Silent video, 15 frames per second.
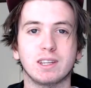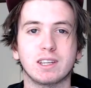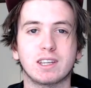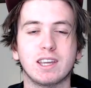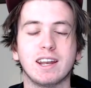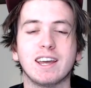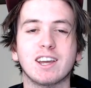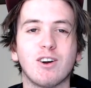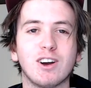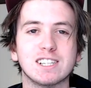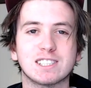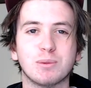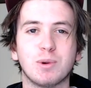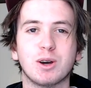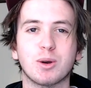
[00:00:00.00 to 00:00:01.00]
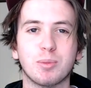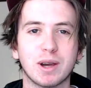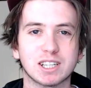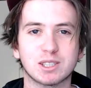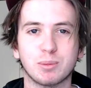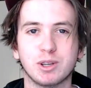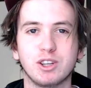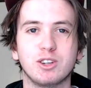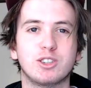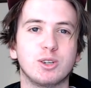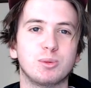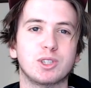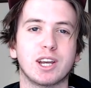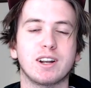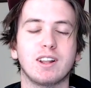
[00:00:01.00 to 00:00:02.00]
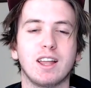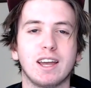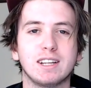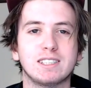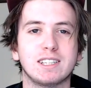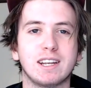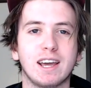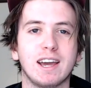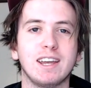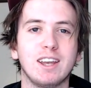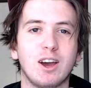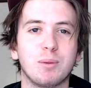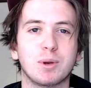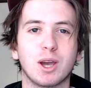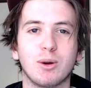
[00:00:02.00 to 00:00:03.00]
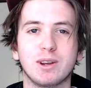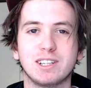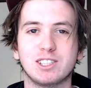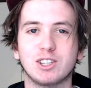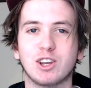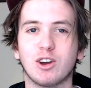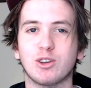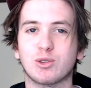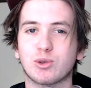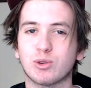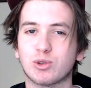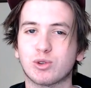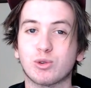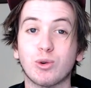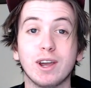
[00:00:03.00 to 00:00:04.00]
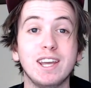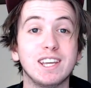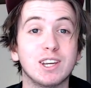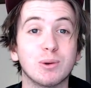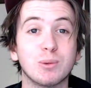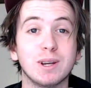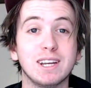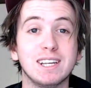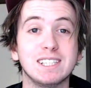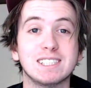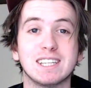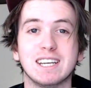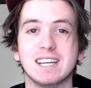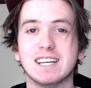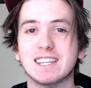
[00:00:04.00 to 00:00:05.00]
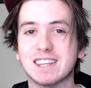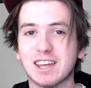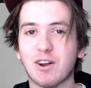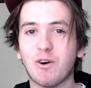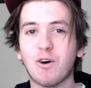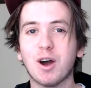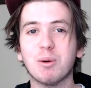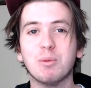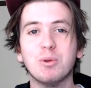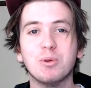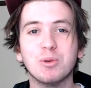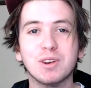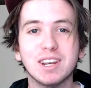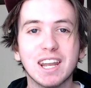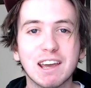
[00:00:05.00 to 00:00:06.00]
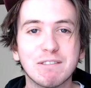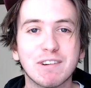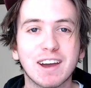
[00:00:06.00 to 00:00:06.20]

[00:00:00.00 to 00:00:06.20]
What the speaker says: G'day guys and welcome back to my YouTube channel, and today I'm going to go through three careers that I will never